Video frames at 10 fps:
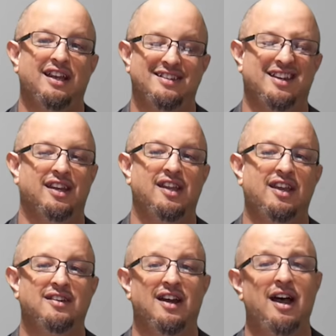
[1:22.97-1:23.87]
Is it going to
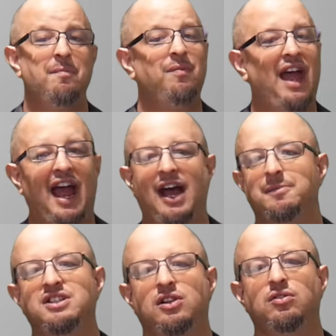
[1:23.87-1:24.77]
take you time?
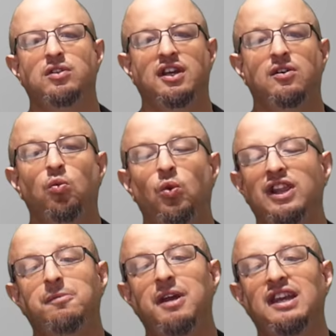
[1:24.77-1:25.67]
Absolutely.
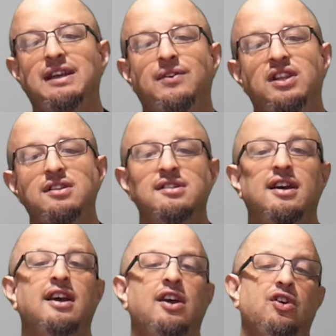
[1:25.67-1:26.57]
Will it pay dividends?
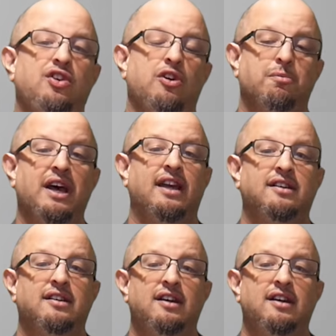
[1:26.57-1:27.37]
You bet.